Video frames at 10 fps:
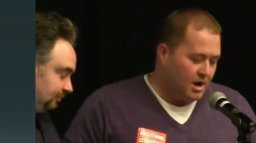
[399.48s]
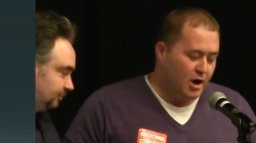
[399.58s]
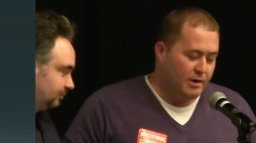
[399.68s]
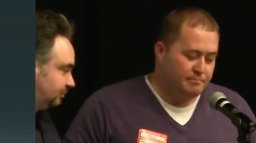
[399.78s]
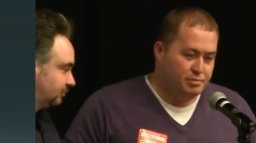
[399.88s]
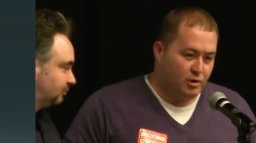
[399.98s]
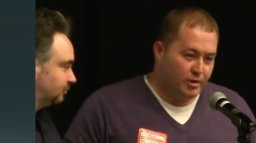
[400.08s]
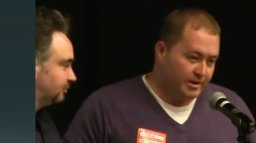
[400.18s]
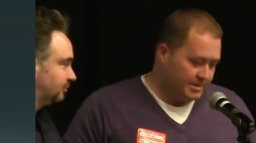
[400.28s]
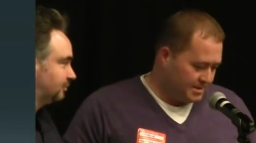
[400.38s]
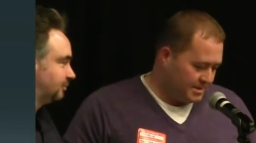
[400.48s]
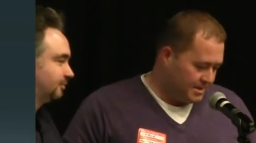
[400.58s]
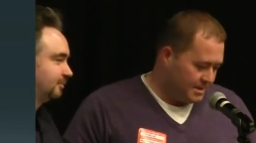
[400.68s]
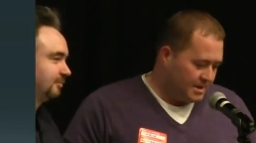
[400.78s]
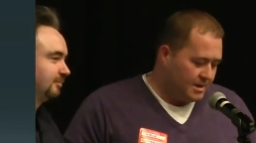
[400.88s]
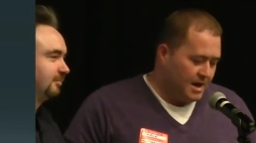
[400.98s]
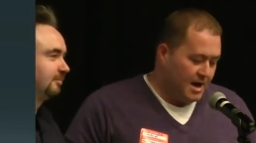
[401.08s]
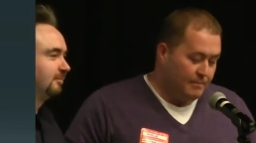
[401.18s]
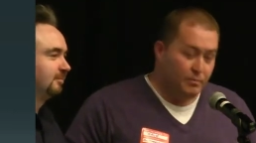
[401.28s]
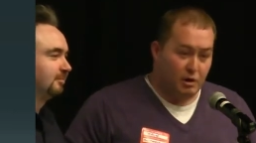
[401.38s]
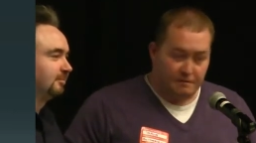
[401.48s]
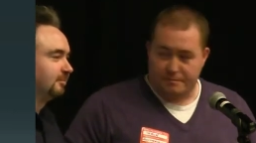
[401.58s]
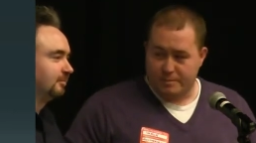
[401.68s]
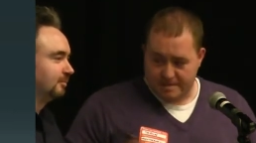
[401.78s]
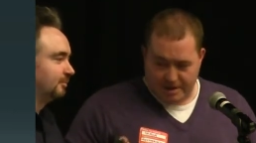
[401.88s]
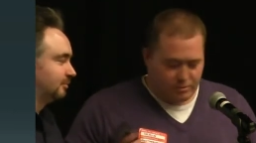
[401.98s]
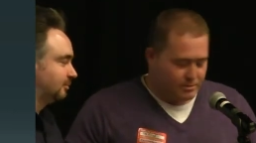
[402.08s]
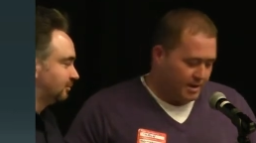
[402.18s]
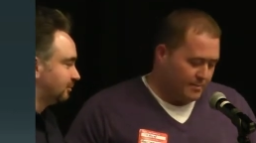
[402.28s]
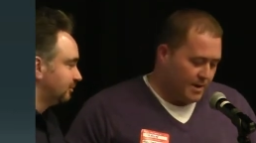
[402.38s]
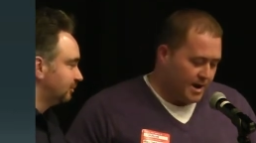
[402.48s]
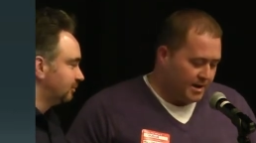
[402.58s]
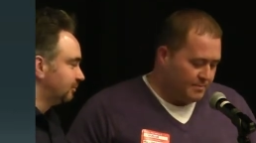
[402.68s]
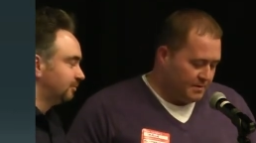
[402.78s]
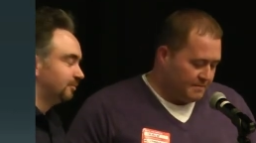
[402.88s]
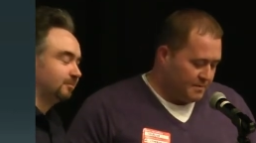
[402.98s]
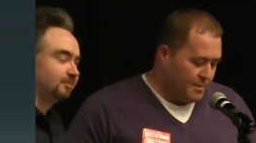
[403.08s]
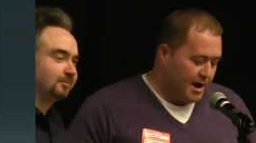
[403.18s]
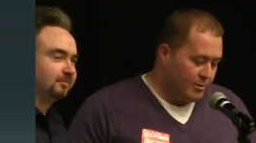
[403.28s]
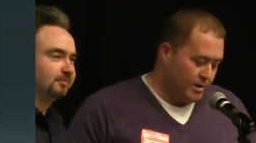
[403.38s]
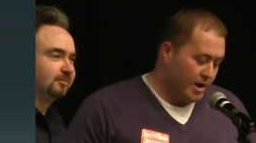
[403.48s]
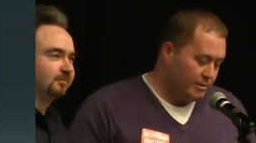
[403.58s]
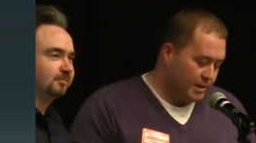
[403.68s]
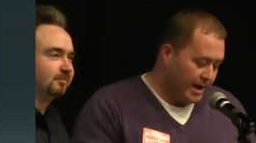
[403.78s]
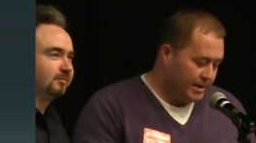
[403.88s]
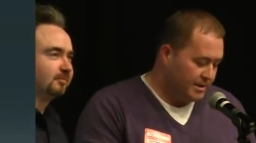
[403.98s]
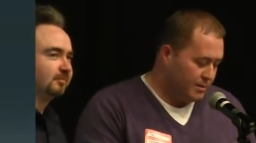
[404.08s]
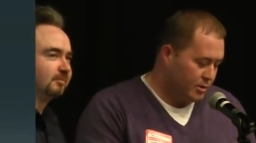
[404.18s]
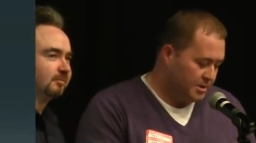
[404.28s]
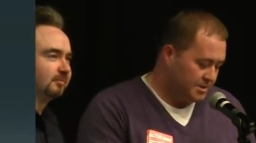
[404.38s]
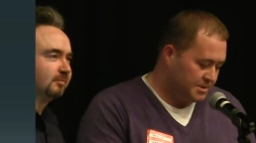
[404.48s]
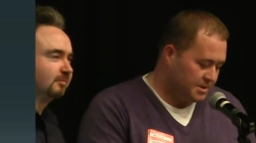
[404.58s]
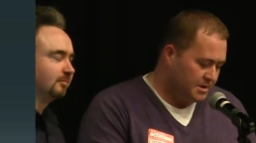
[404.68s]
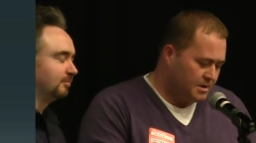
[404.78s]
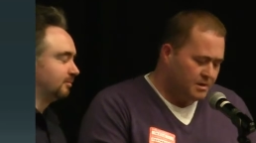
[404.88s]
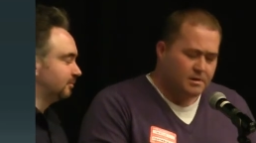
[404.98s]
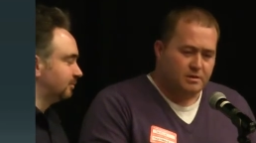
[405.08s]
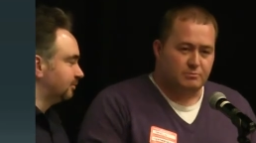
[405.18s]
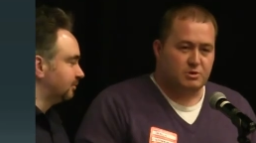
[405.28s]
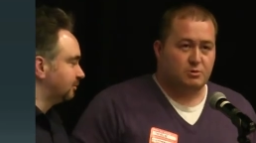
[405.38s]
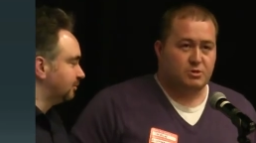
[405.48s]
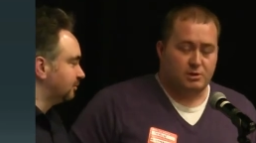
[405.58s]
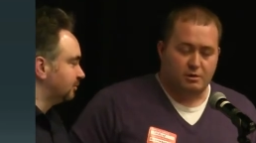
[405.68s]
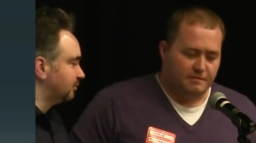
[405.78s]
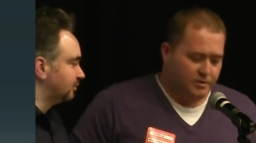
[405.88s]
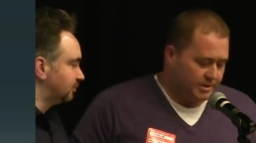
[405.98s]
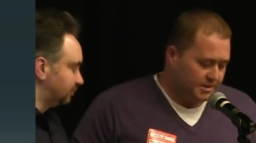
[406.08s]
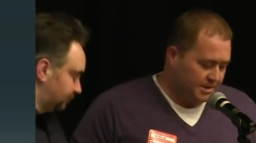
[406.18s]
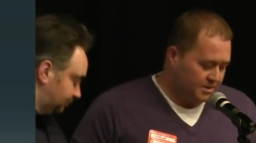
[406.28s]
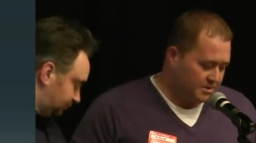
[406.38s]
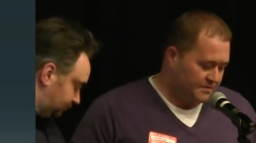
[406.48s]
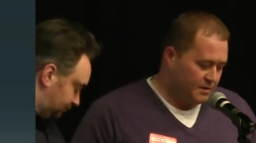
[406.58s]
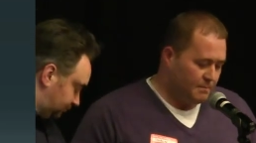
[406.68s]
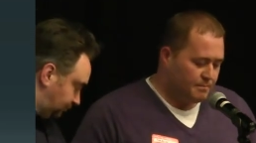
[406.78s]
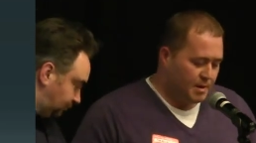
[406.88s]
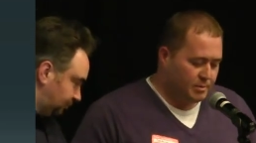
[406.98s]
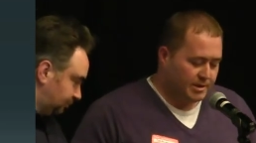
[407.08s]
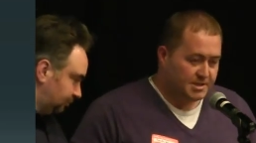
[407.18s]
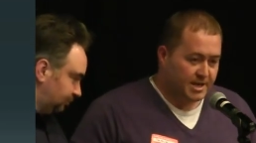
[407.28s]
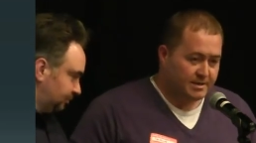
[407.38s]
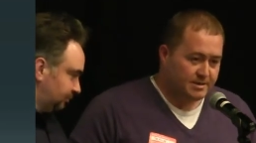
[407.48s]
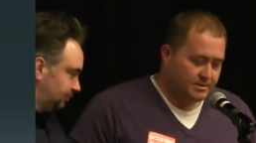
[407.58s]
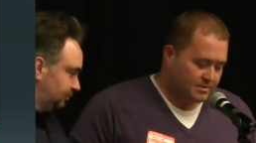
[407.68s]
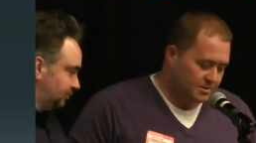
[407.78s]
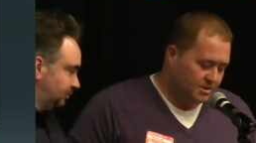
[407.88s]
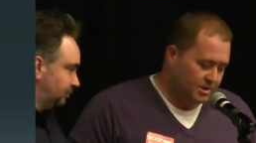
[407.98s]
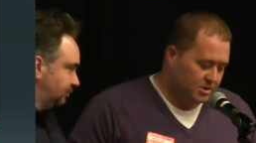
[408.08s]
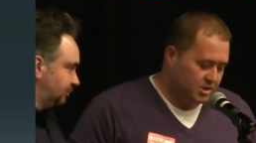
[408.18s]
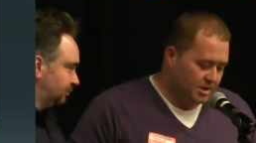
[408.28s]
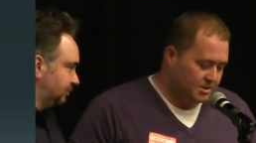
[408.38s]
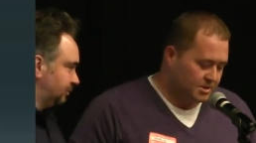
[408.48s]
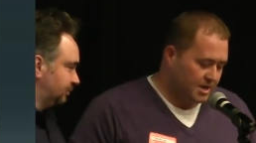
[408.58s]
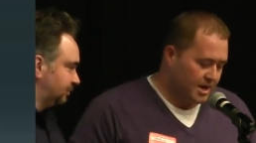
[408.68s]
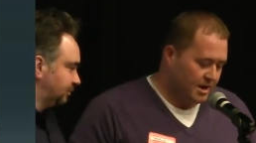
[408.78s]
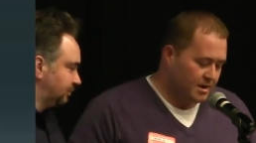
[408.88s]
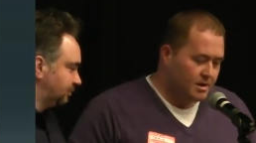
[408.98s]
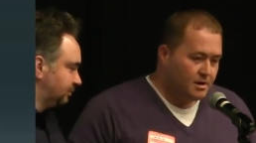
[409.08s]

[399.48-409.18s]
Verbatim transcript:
Speaker 1: unemployed, um, not from the town like Barrie, but from out outlying communities. There was also a lot of volunteers from public sector, such as uh,